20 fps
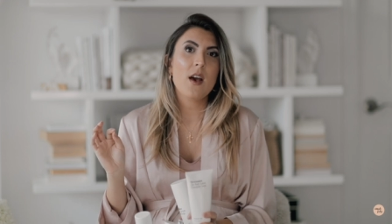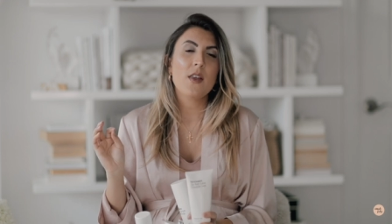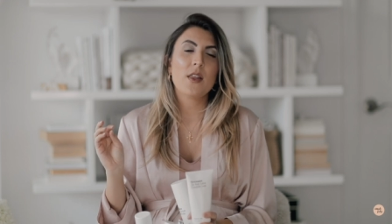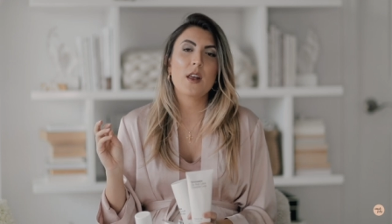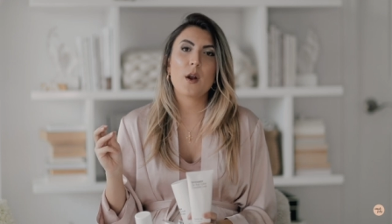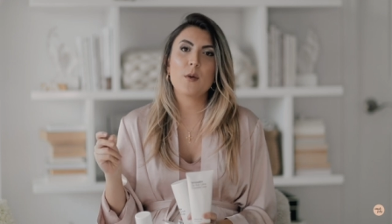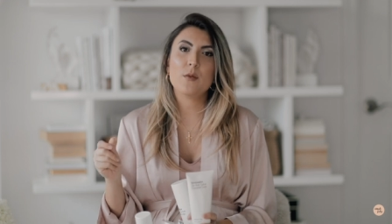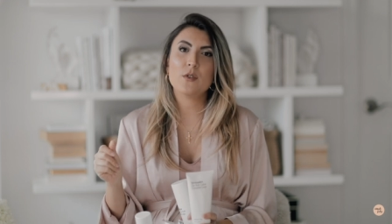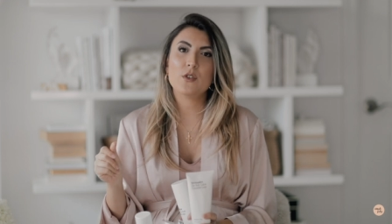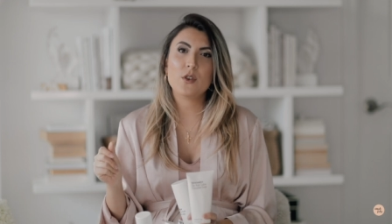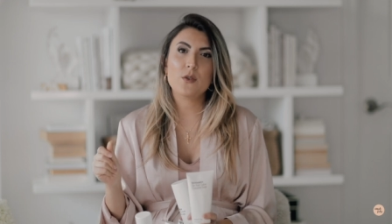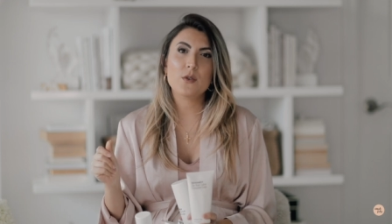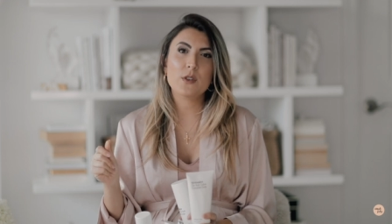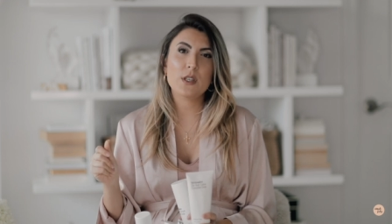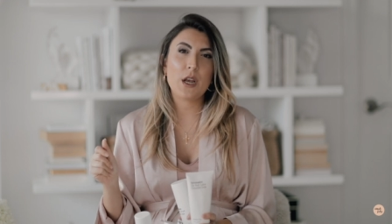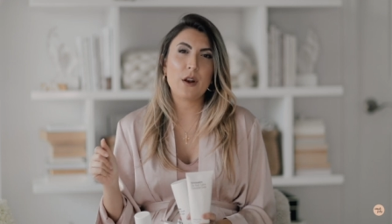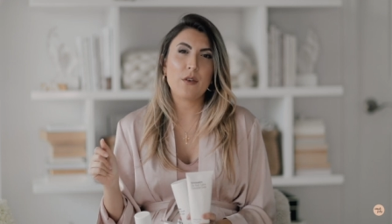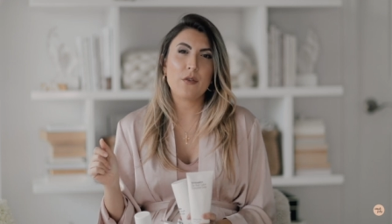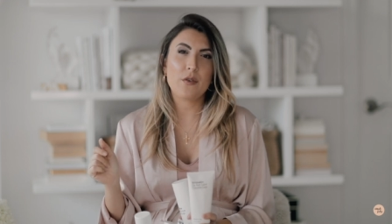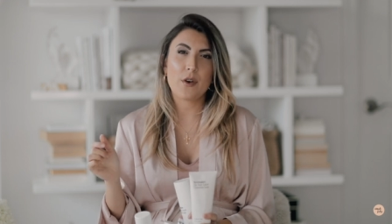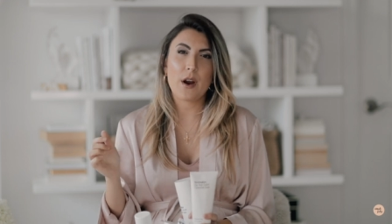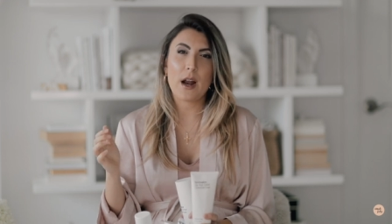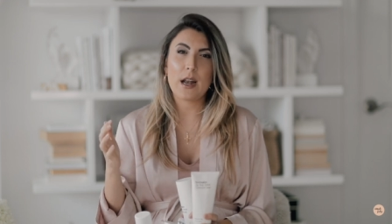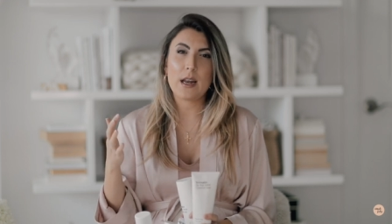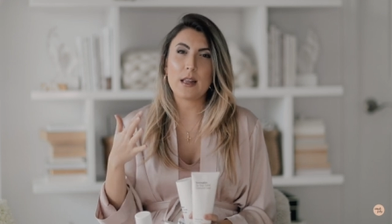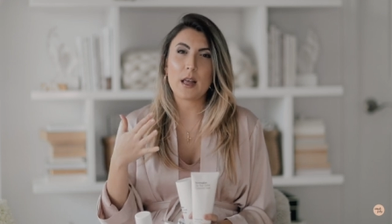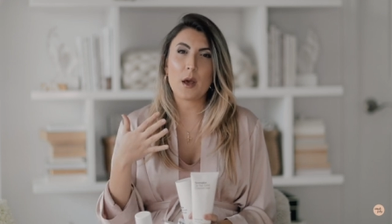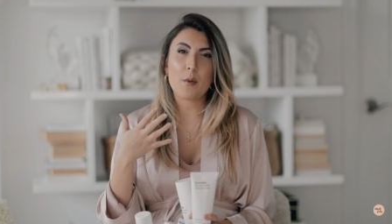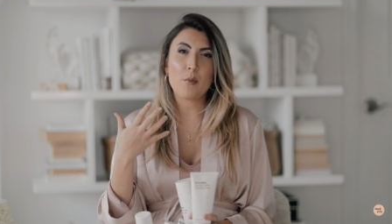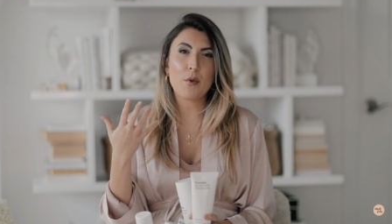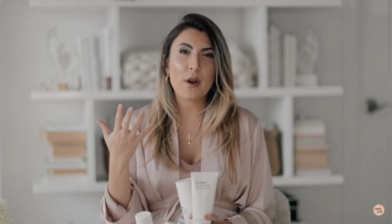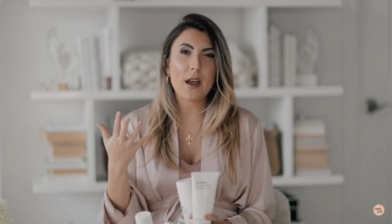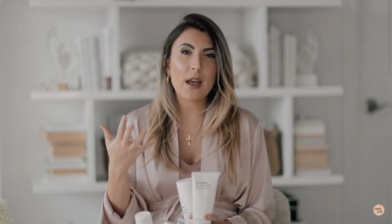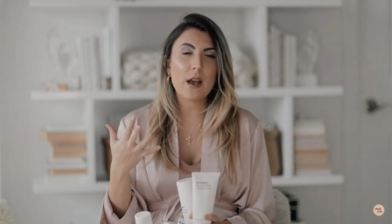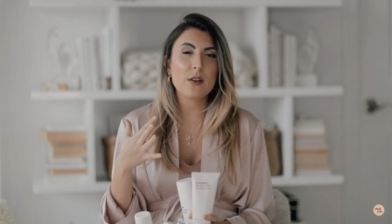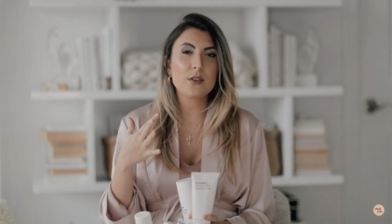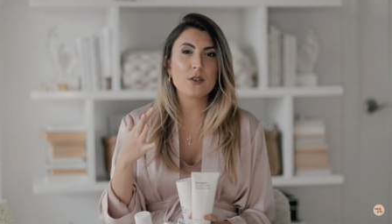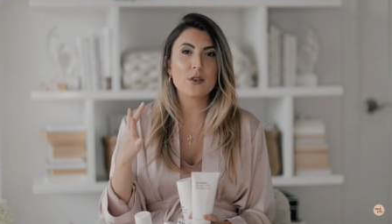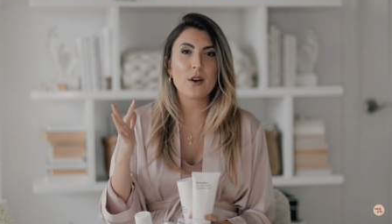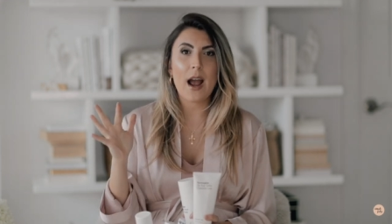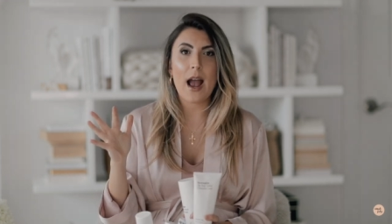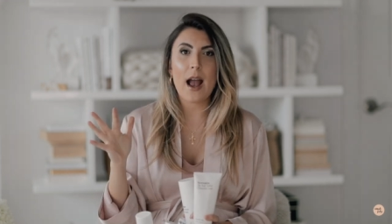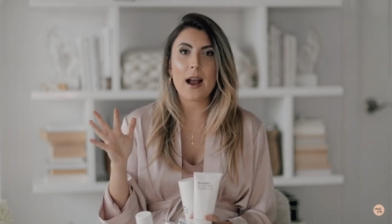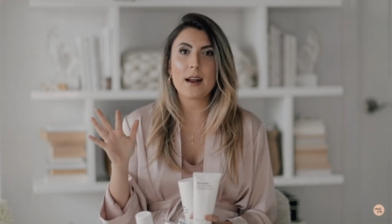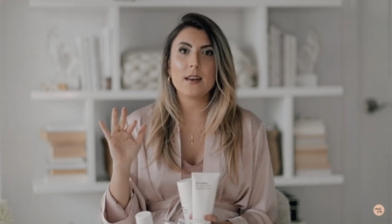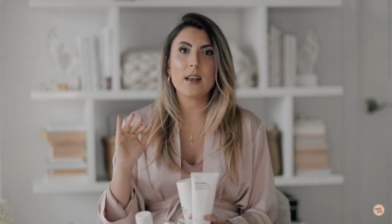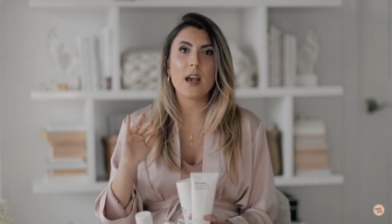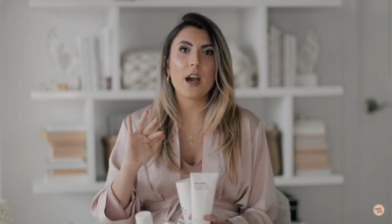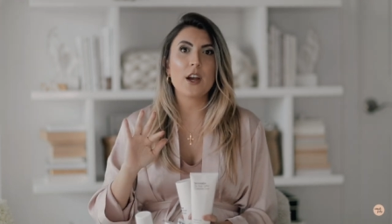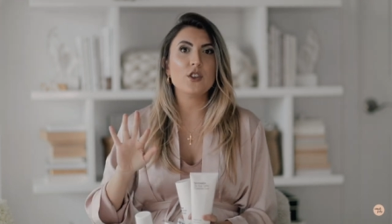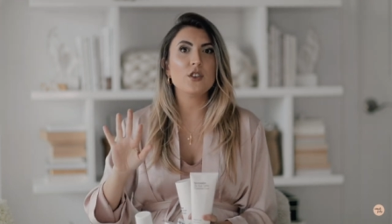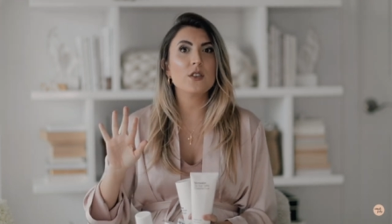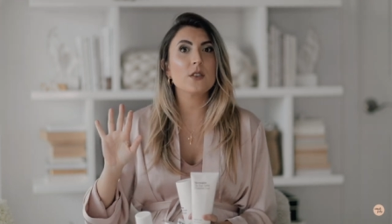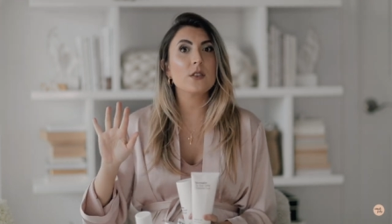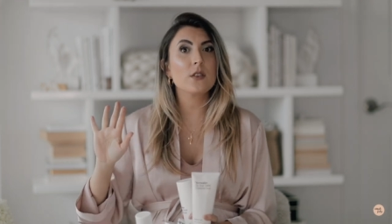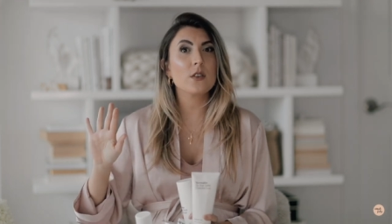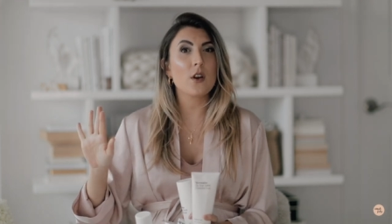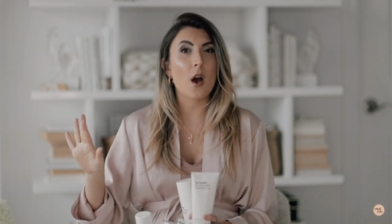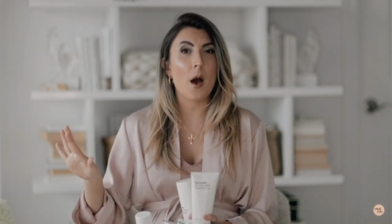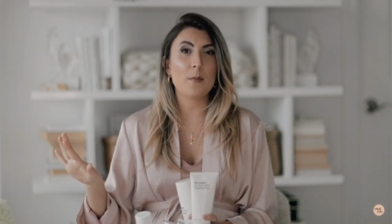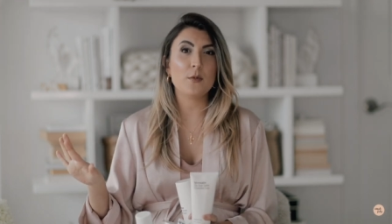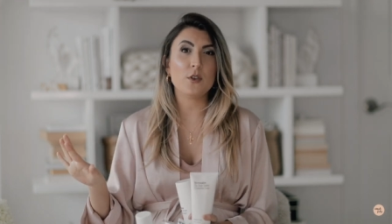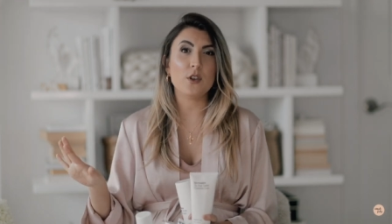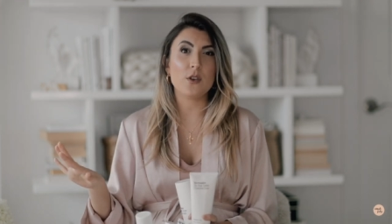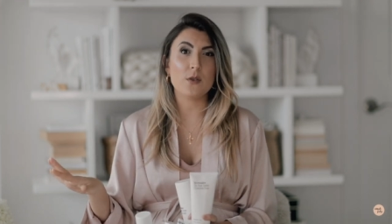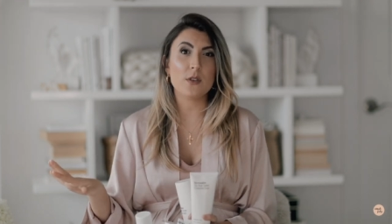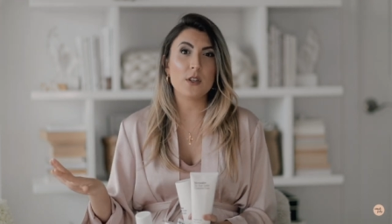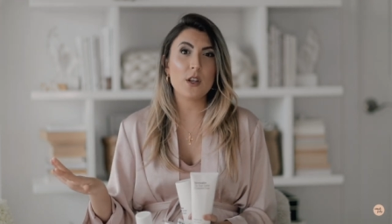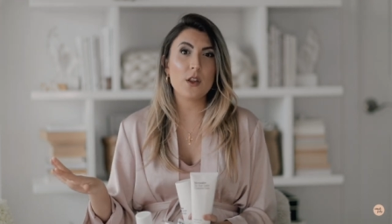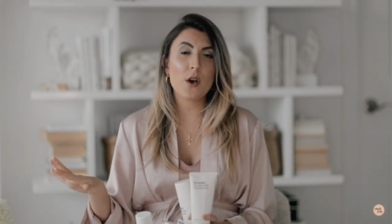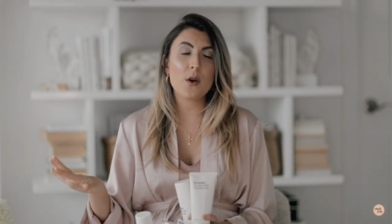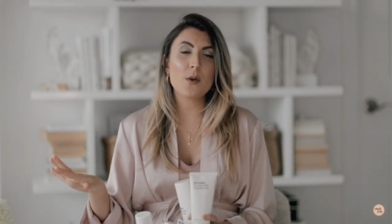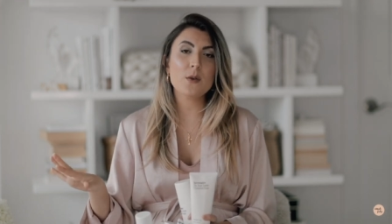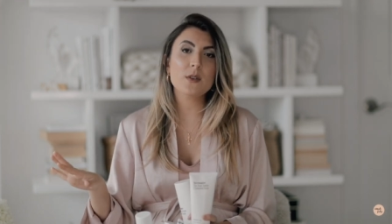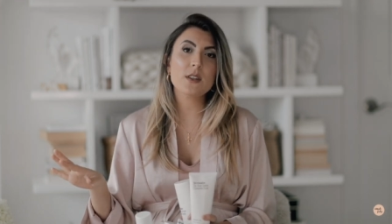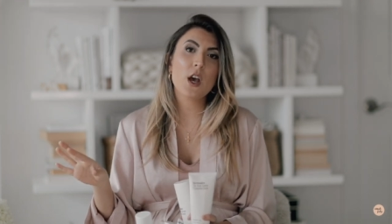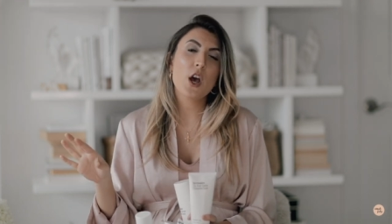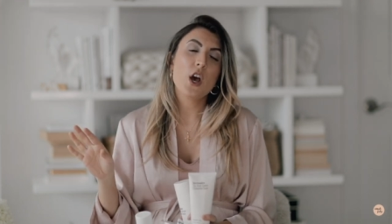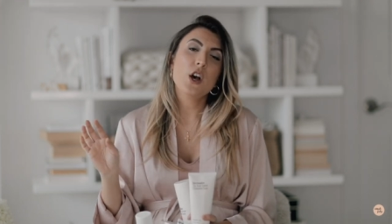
that I was using for any like breakouts or acne, I just stopped using those.